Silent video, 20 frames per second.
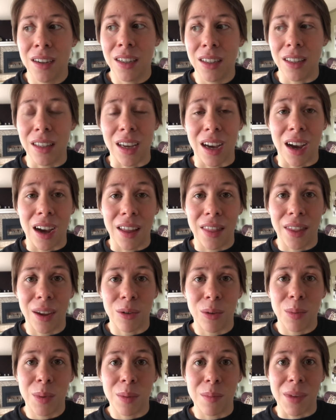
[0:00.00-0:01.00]
yeah, that
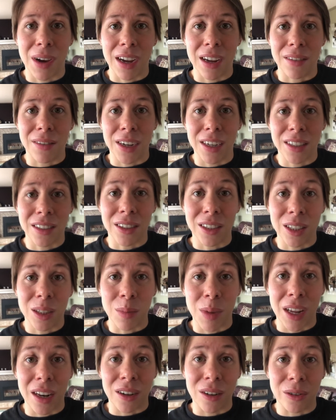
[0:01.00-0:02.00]
would be my advice on
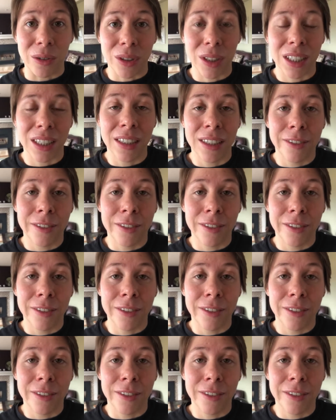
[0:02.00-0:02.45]
tomatoes,